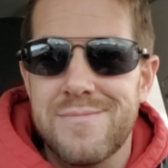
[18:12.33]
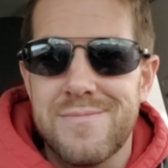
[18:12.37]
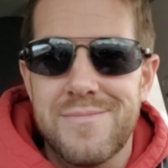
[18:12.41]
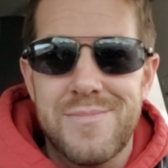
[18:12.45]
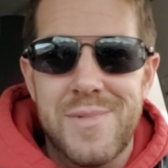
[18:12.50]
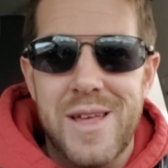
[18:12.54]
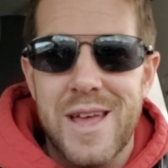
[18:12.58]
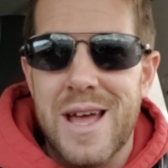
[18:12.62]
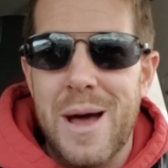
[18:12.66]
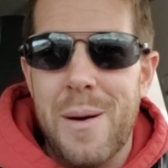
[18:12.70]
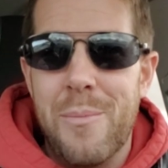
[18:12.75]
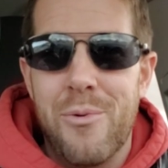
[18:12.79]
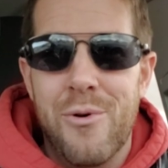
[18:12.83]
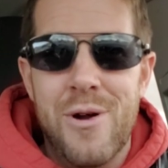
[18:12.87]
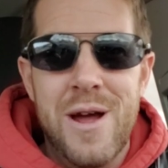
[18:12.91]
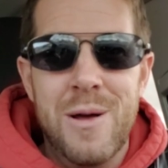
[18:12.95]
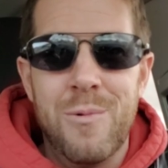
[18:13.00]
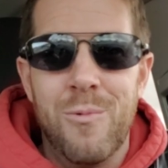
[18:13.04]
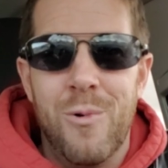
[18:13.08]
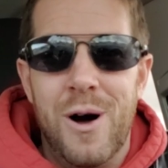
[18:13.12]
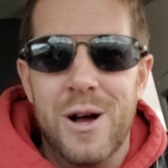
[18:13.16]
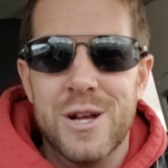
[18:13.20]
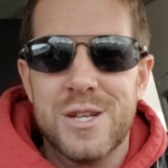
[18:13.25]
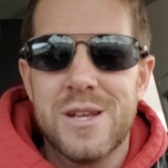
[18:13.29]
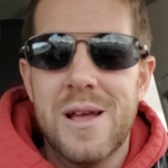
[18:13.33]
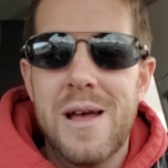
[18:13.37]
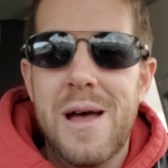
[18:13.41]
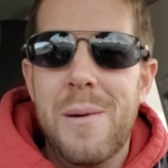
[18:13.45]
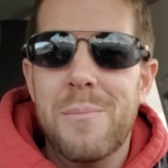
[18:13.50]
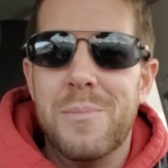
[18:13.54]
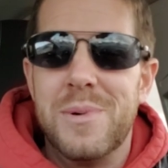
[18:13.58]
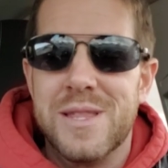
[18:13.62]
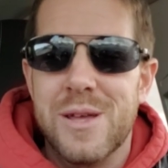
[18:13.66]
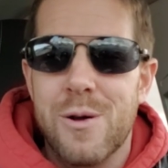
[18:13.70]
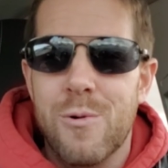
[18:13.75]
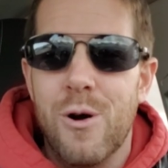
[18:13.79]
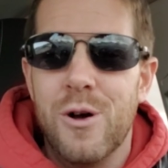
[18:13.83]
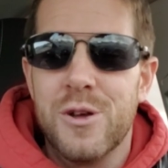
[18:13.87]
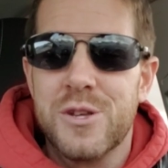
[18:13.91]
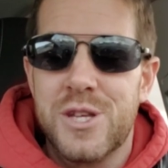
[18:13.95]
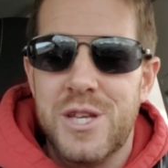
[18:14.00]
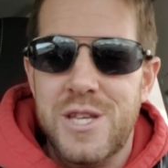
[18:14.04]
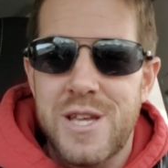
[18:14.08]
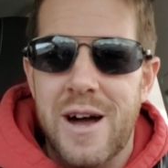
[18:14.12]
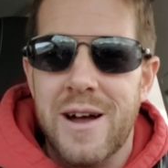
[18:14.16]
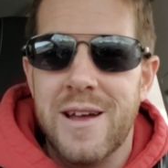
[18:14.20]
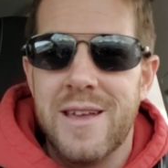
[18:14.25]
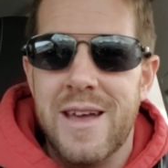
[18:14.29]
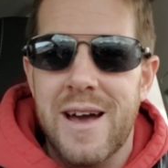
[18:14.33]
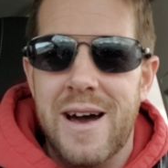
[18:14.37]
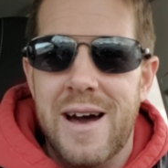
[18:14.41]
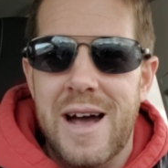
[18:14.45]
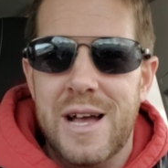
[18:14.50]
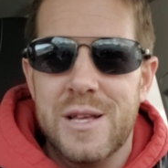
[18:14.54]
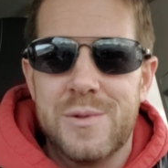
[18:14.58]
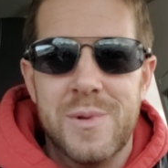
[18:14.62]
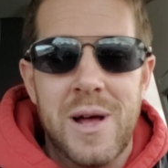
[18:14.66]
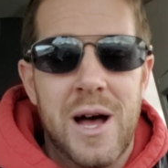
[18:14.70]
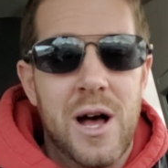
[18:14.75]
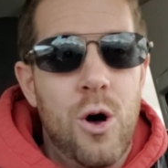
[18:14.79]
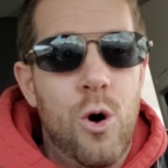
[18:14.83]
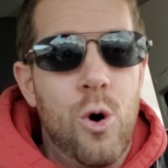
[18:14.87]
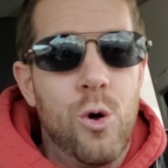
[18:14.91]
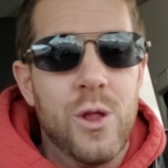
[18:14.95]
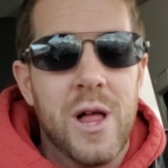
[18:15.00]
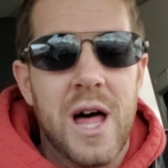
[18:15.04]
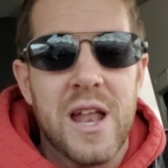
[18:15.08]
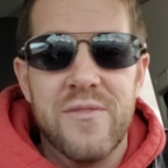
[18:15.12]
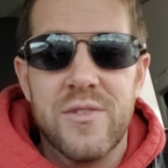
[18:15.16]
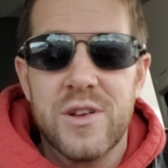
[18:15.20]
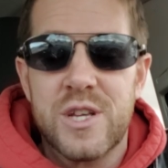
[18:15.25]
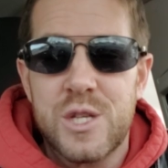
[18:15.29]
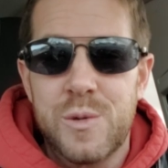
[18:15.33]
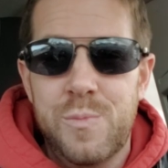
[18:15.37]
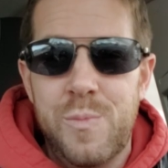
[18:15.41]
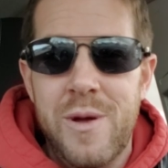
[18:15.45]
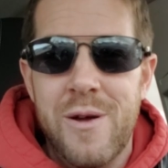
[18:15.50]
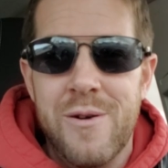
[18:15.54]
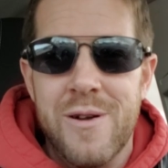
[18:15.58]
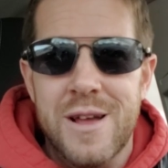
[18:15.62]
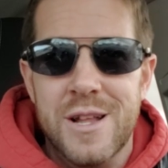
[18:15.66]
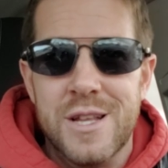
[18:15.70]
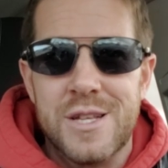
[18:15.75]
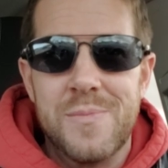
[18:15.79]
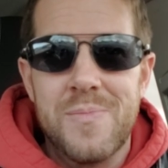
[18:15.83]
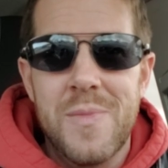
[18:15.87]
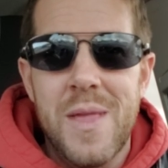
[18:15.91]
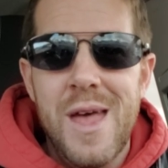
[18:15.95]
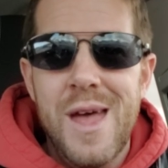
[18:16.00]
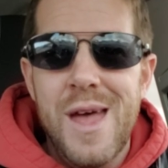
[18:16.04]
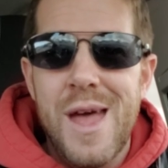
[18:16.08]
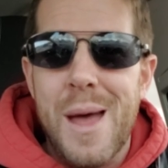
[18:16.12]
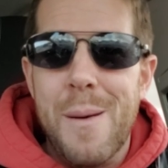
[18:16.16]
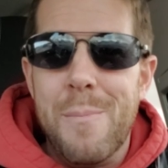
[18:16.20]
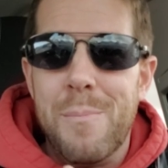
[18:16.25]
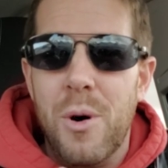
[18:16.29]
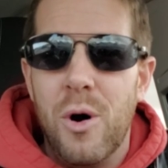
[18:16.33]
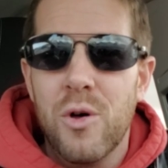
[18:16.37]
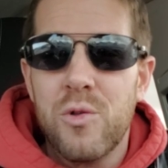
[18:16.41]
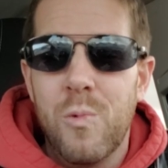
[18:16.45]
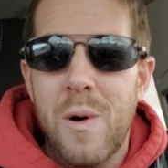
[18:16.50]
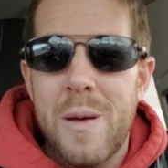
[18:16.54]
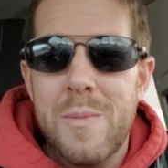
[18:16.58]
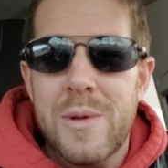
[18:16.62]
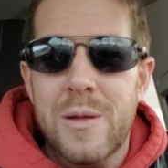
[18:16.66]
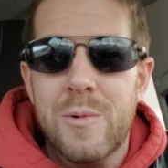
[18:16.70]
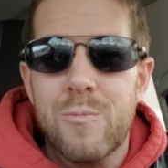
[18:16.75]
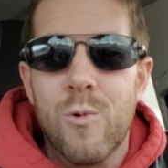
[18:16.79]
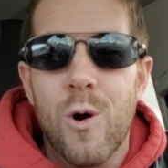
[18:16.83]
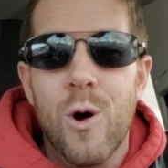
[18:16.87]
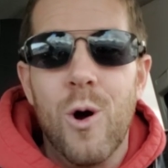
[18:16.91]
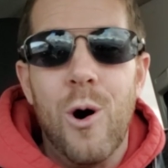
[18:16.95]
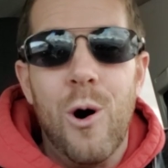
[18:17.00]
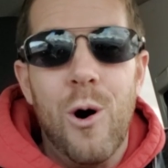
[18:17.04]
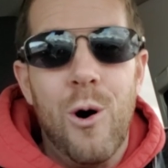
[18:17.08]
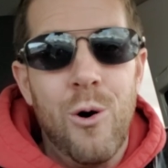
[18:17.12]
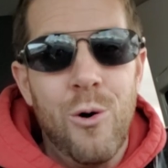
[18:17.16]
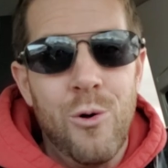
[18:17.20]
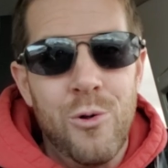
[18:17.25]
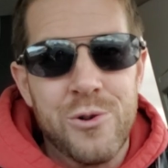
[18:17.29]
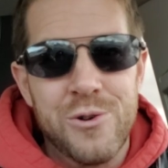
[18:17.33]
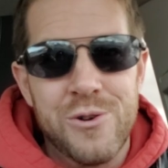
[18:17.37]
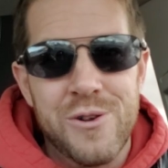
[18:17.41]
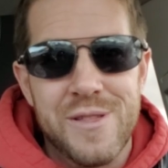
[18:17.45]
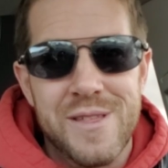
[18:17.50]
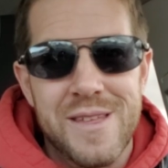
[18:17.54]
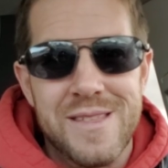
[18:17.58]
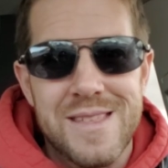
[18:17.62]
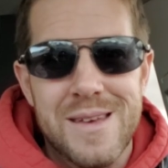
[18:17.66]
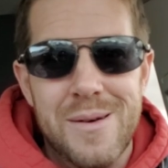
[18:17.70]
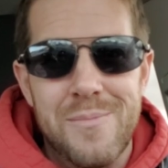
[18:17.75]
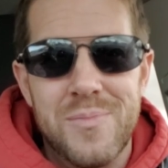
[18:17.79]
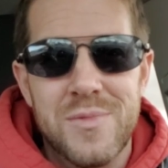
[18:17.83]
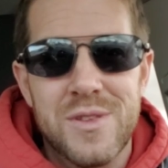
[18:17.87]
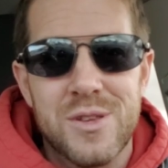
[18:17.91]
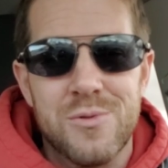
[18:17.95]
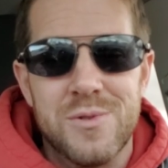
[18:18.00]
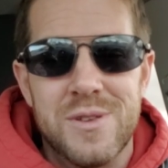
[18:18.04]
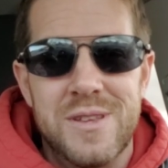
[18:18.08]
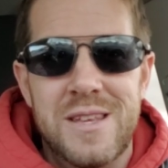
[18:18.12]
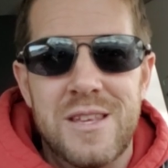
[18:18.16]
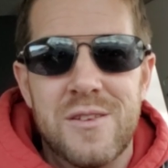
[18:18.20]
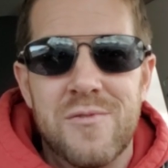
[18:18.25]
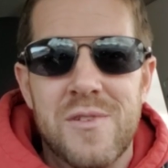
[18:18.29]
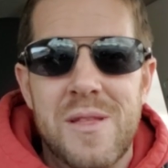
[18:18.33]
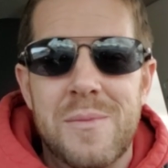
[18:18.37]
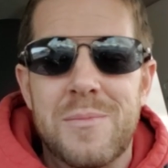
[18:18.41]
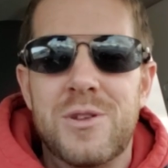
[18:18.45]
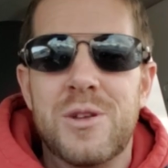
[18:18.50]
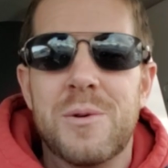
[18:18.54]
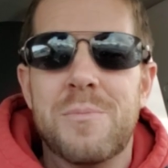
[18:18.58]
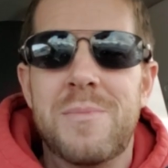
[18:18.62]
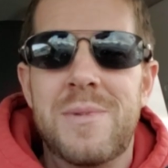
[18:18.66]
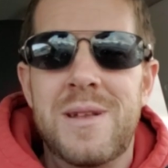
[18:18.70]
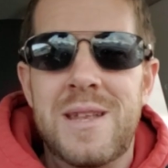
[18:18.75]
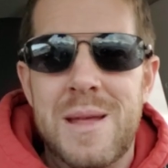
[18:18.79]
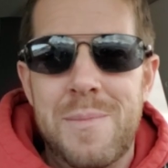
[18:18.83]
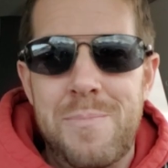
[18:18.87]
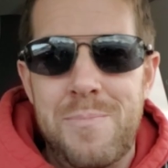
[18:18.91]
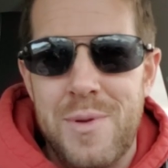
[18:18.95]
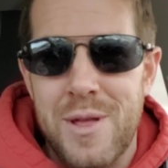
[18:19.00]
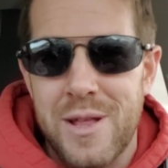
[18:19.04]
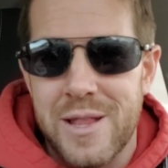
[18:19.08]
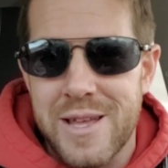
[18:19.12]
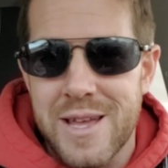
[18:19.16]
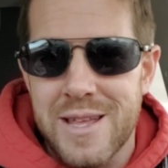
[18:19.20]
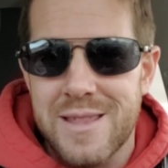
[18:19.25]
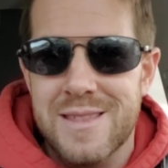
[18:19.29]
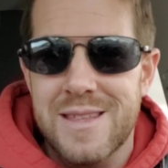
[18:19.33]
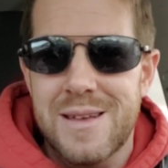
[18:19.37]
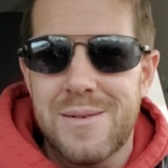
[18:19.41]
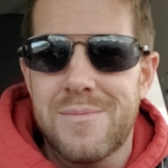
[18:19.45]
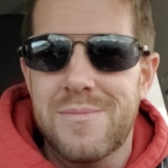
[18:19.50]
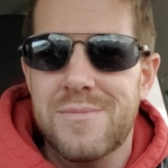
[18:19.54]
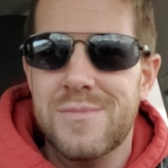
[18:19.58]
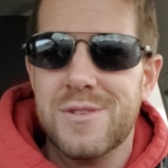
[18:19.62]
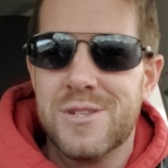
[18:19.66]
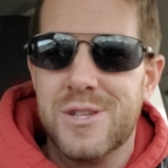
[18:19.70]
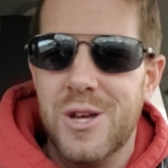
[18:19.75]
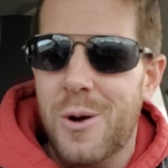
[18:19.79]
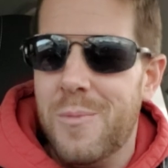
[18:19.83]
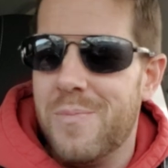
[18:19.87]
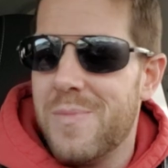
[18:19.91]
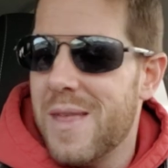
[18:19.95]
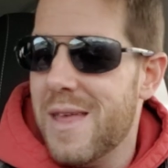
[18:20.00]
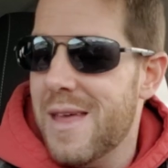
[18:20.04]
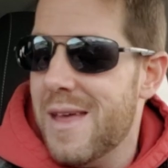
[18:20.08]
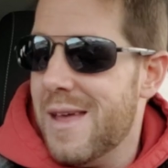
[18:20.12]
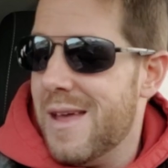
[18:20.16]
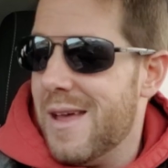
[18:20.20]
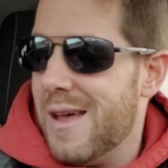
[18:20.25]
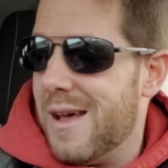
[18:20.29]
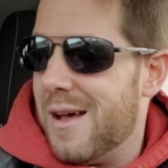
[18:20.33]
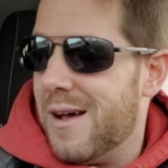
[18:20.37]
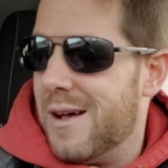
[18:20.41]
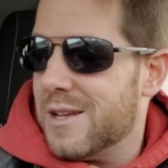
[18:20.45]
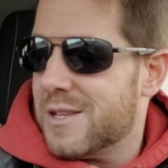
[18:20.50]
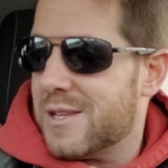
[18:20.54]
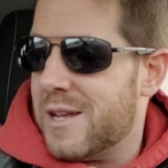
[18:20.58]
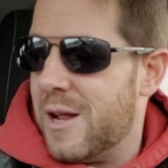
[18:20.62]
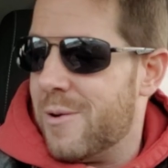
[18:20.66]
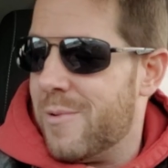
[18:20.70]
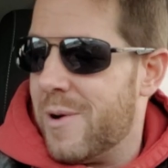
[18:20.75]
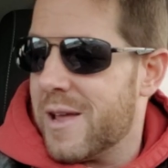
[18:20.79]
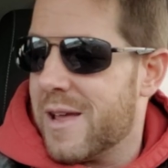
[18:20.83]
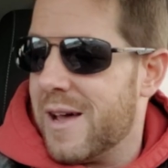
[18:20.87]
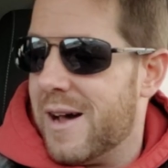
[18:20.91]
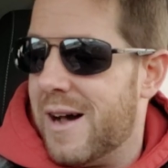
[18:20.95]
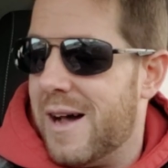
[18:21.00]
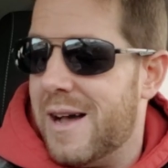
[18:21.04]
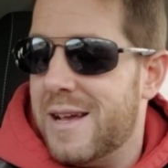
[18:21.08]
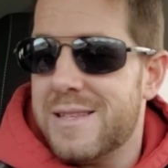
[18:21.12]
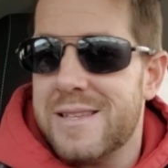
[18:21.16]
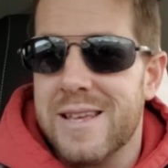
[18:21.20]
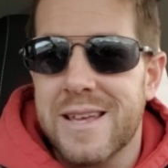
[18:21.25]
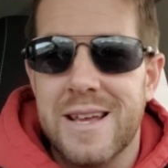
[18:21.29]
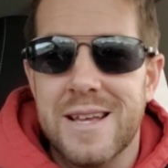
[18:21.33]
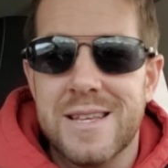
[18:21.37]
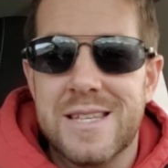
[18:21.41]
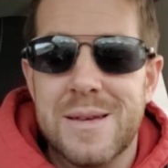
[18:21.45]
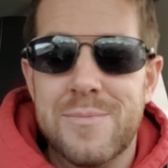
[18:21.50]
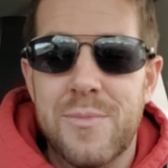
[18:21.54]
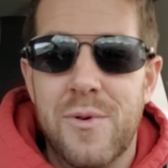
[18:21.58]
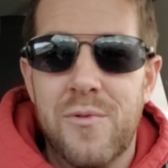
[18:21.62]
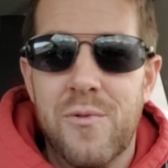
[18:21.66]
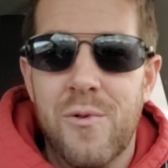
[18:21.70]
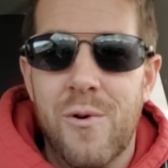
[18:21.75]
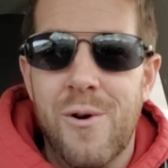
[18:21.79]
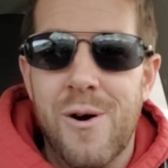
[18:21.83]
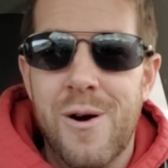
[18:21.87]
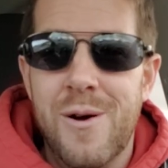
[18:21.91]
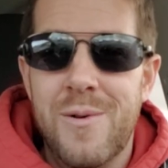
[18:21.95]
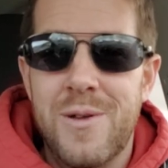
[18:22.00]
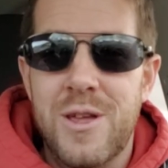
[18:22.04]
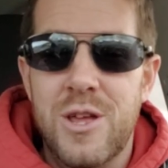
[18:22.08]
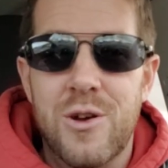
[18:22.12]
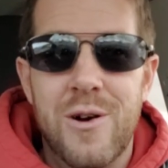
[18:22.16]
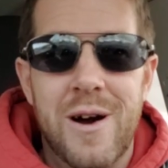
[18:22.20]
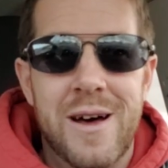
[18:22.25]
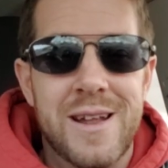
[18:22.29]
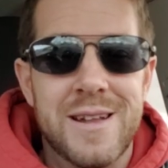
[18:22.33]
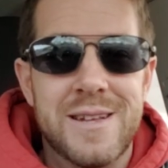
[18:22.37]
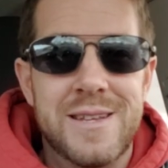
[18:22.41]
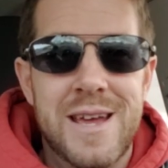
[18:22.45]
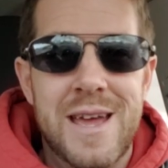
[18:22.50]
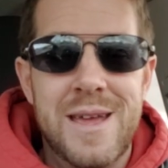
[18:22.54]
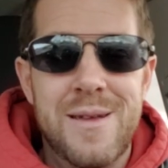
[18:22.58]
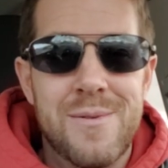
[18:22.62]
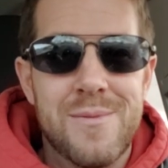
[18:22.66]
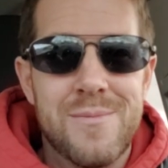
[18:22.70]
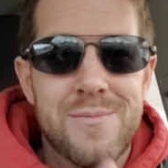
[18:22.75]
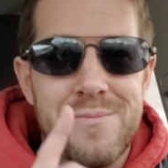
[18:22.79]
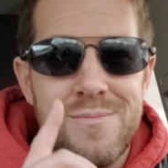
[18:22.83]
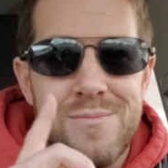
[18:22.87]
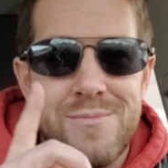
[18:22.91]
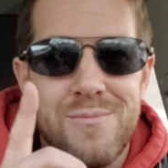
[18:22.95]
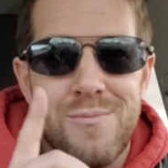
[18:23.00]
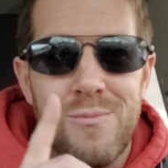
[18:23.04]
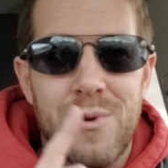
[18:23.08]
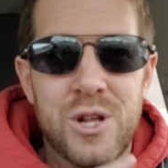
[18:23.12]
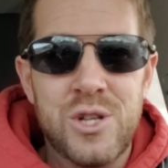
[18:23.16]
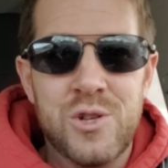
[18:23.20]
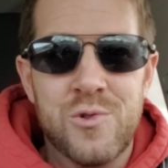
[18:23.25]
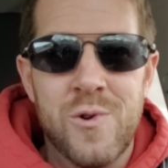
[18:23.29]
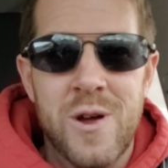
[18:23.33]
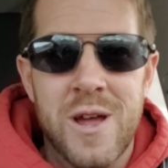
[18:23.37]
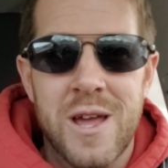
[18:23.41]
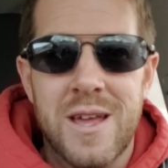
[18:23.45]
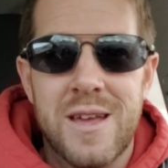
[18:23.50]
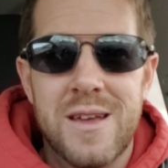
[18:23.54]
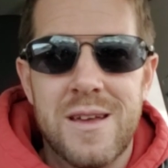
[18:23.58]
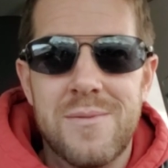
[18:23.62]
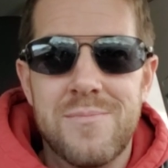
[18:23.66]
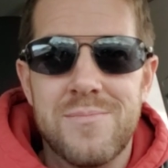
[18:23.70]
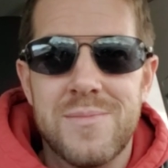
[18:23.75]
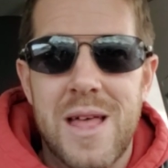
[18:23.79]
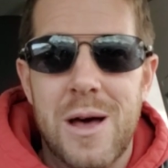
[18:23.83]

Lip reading: they got brainwashed. But they were also young guys, not a whole lot of experience. And both women were older than them. So it was easy for them to manipulate them. So anyway, guys, like I said before, you go on a date, one drink.